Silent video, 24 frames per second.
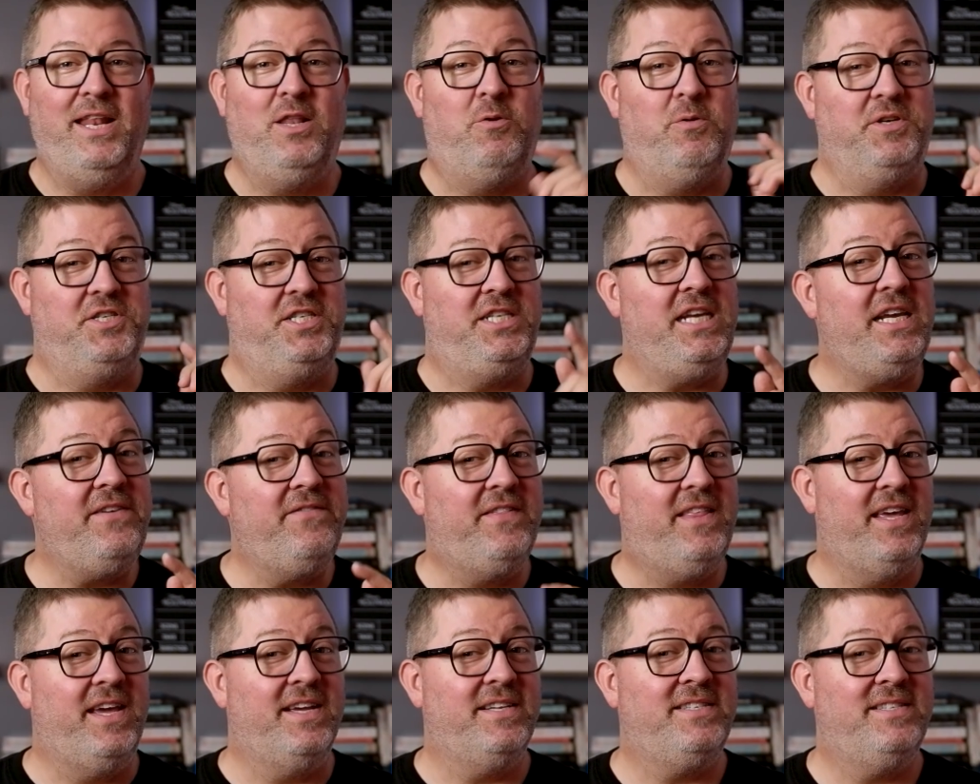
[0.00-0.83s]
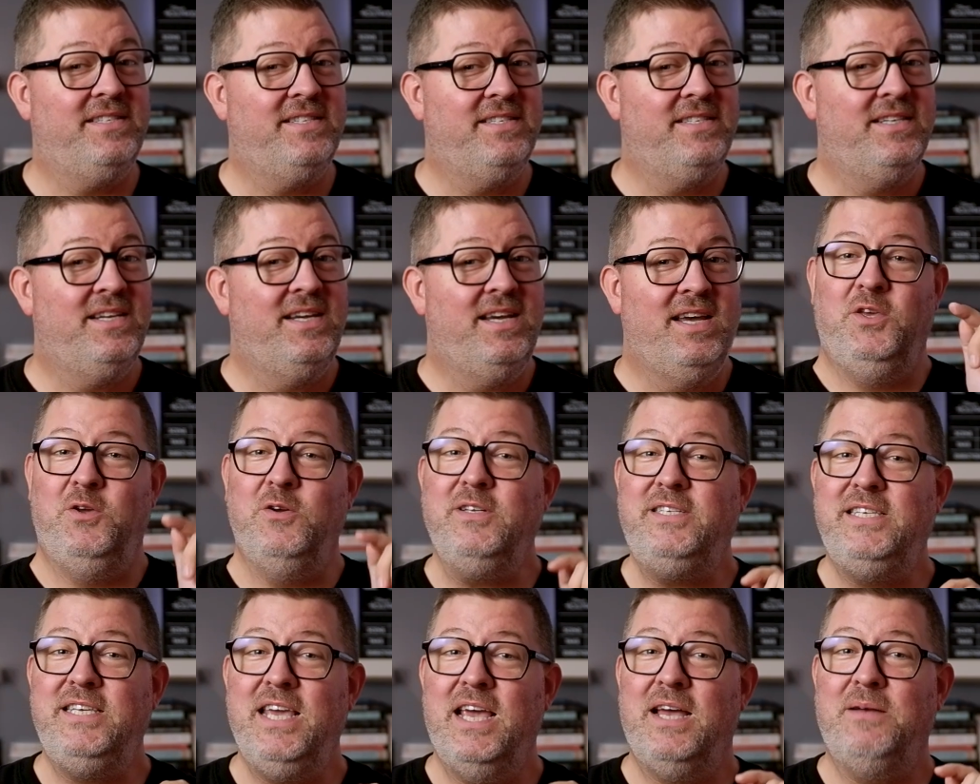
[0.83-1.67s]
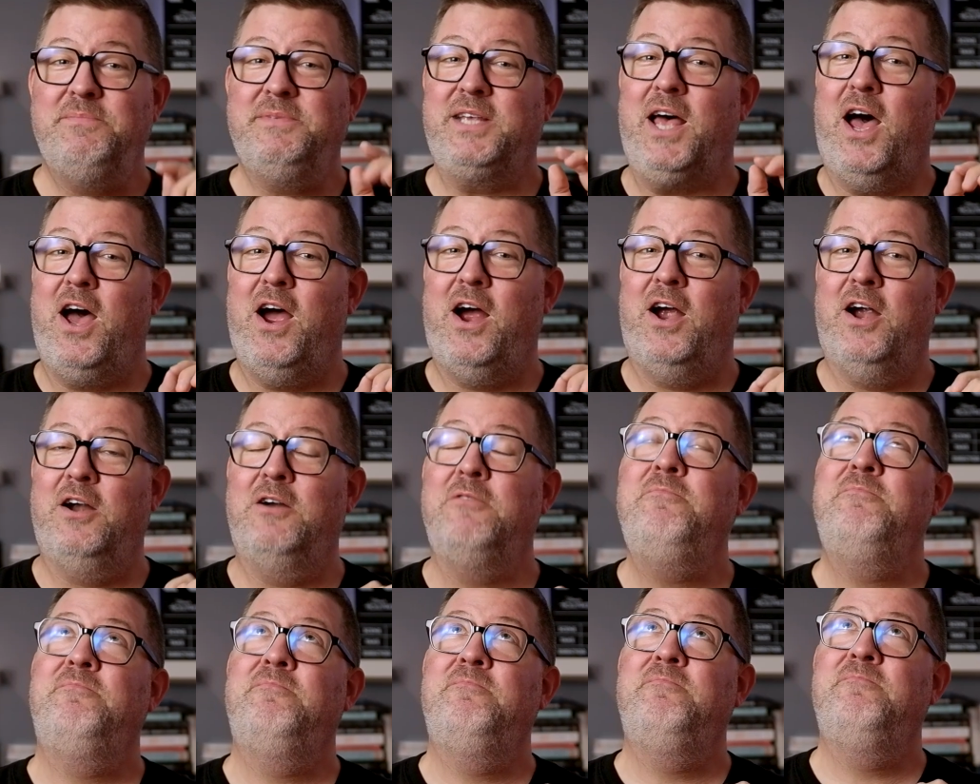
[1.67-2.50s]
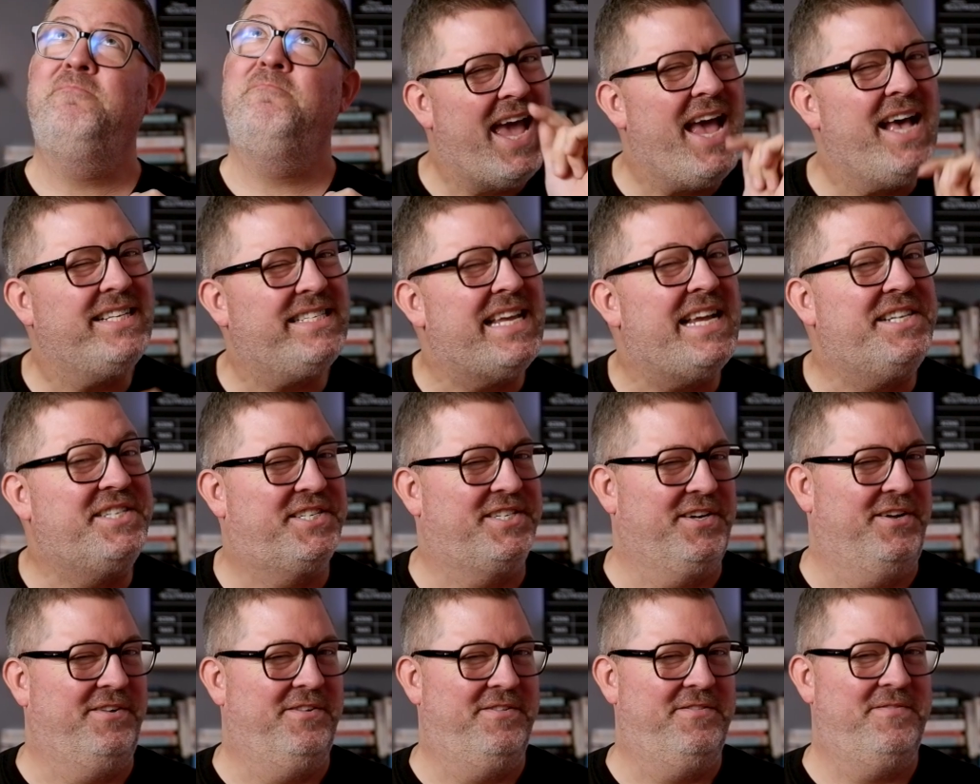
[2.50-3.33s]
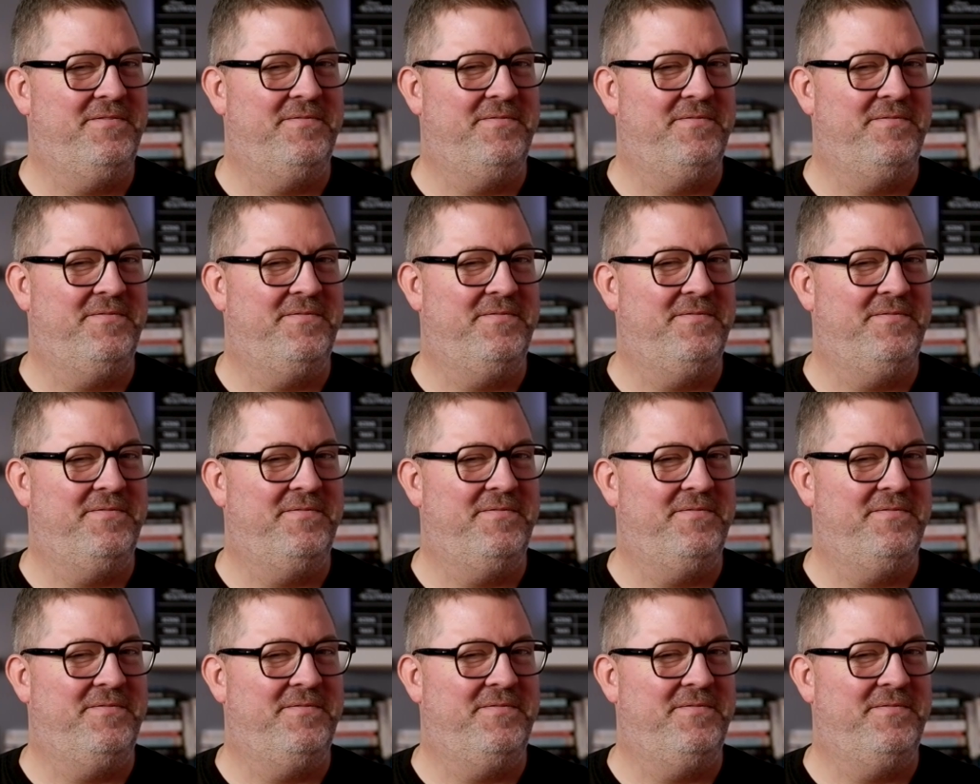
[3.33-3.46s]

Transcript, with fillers: And to achieve this, UTMs are essential.